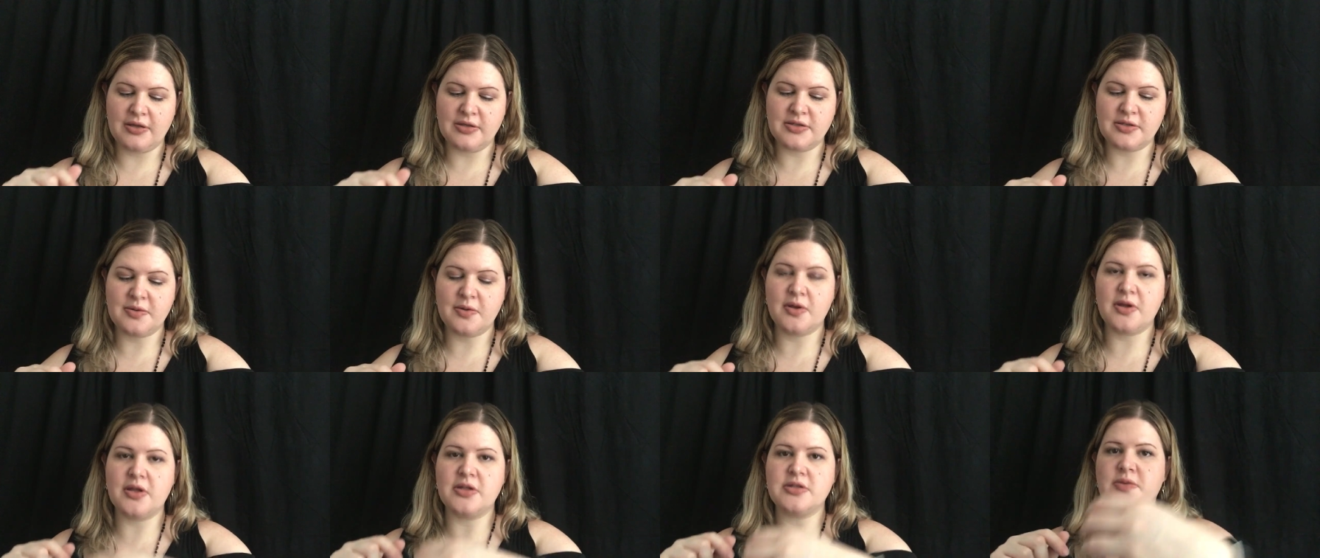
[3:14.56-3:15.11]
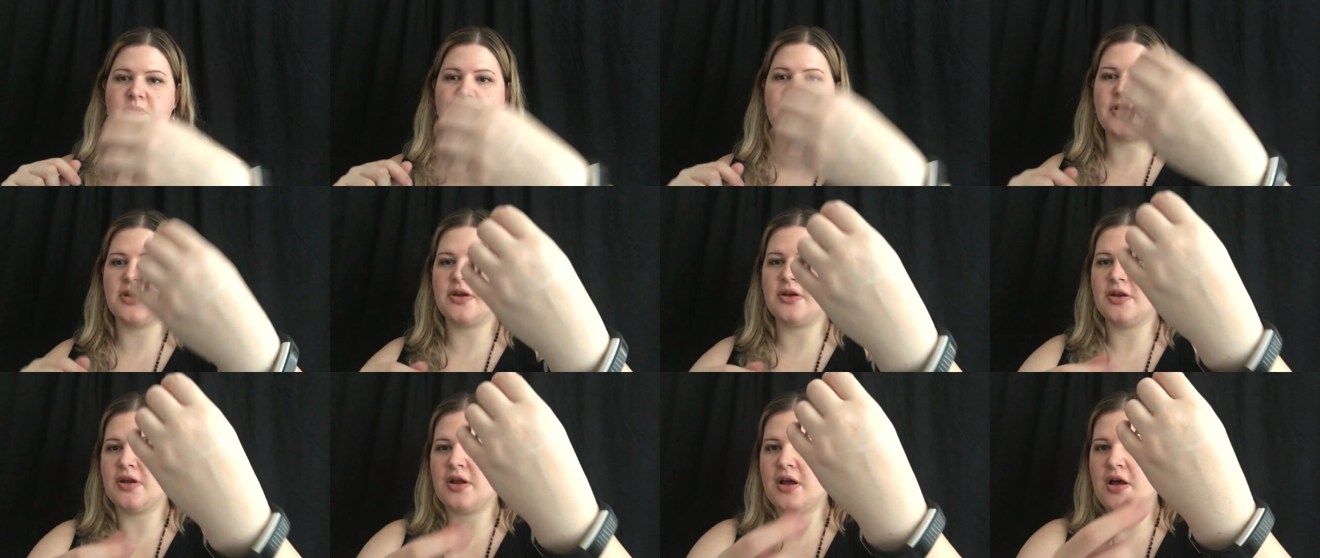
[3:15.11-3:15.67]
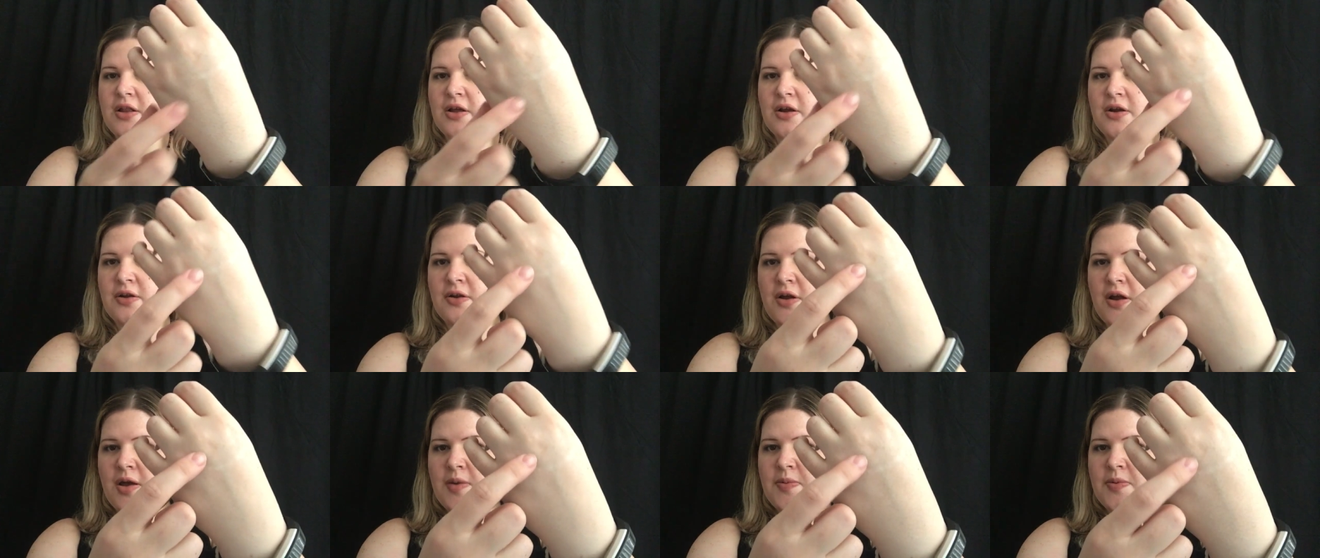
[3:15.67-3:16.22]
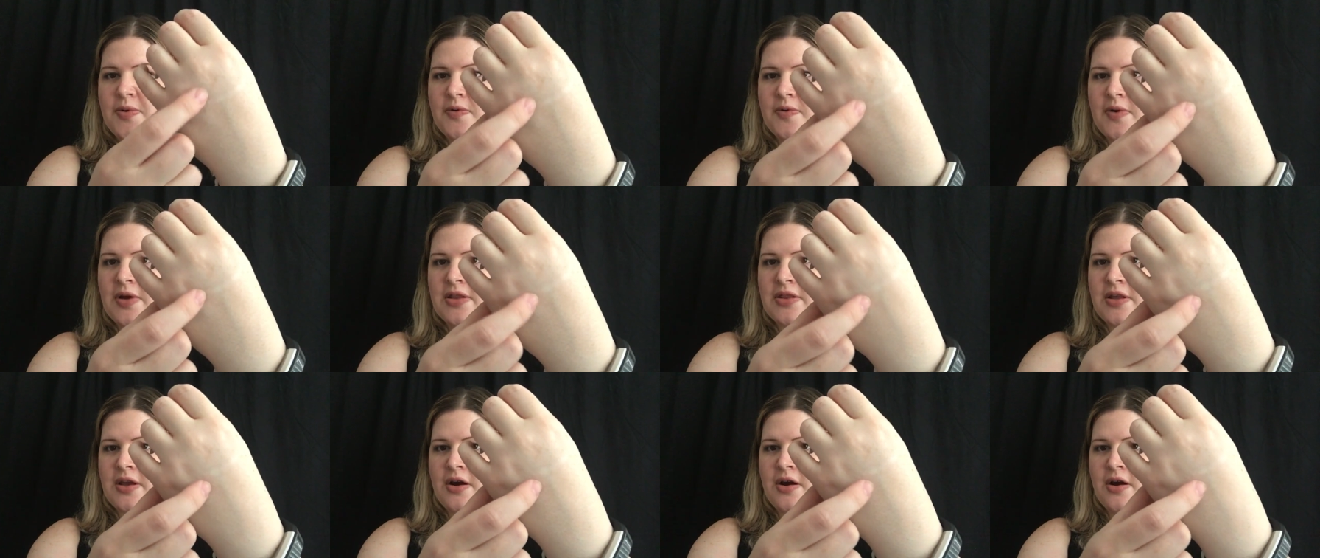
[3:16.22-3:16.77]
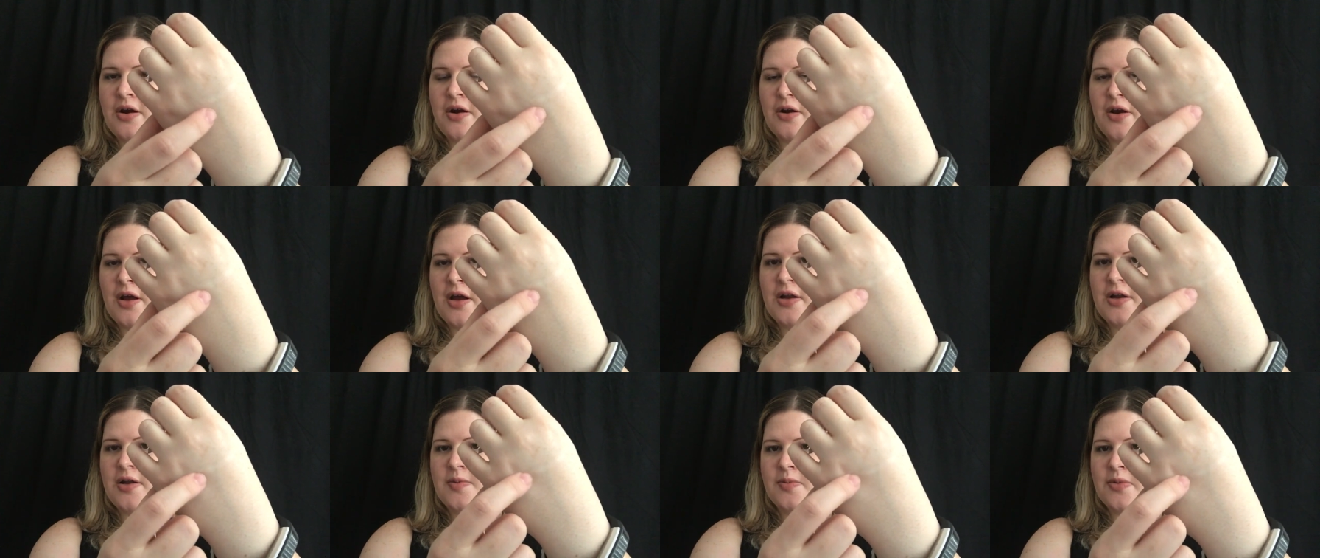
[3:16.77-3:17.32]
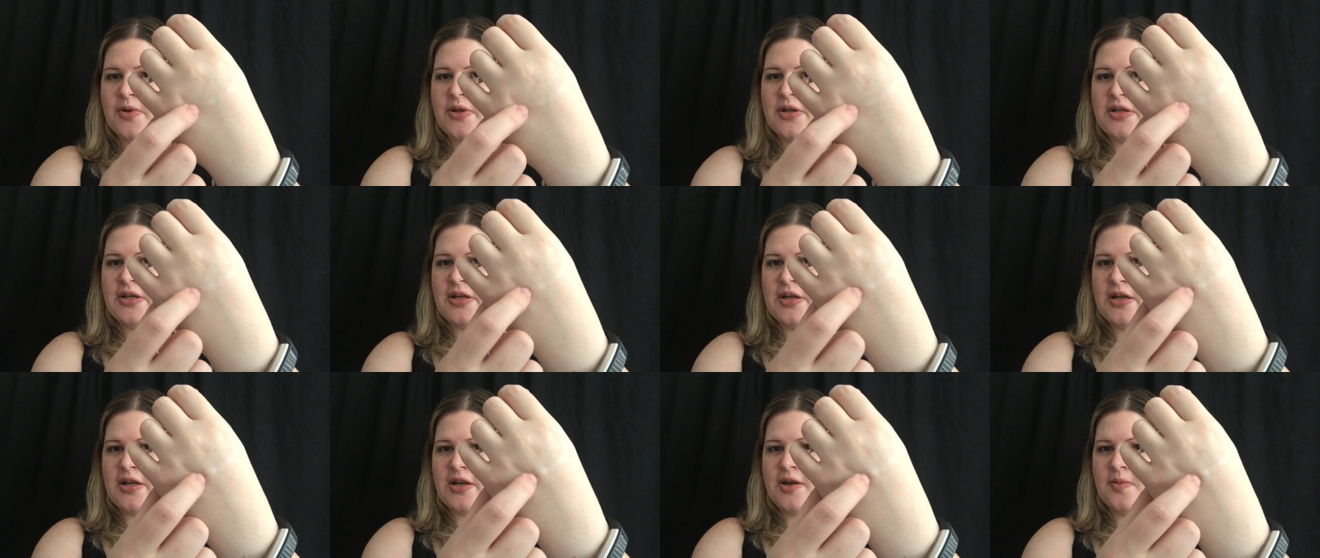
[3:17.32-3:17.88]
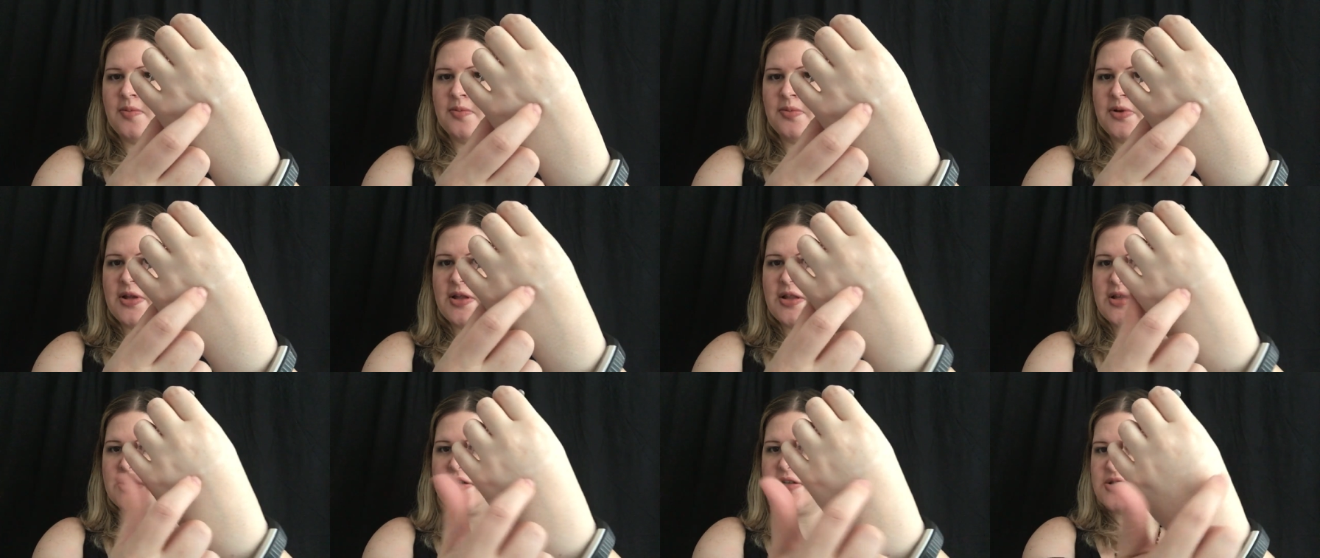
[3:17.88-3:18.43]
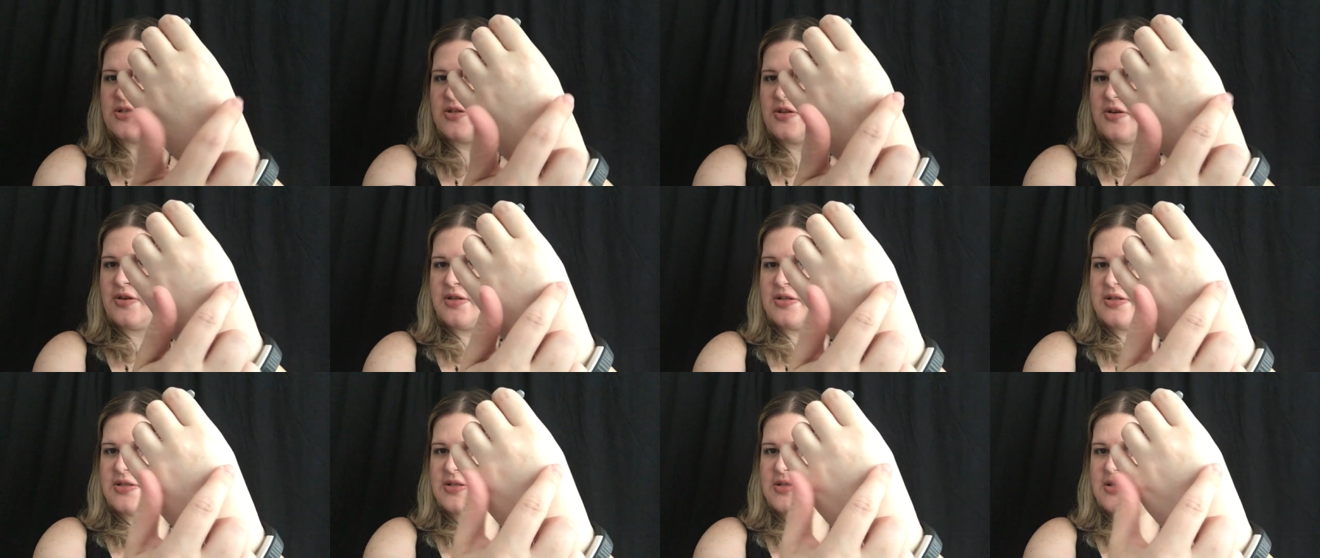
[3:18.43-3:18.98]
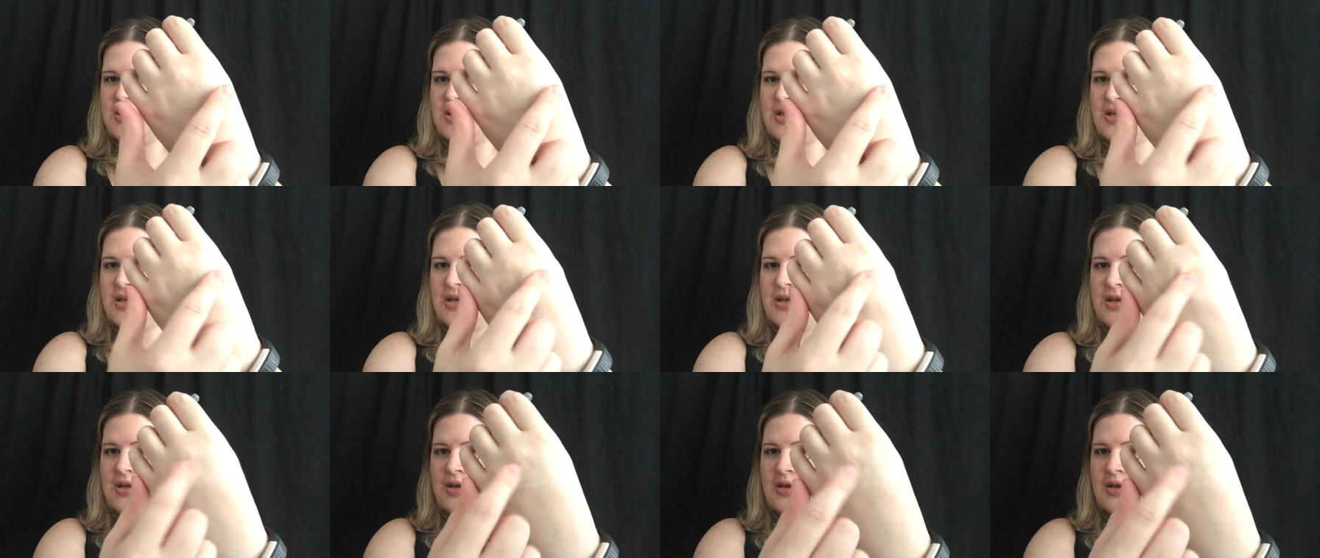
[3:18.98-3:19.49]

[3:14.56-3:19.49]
It's a, it's a pretty good color. I put it right there. I didn't blend it in completely just so you can see.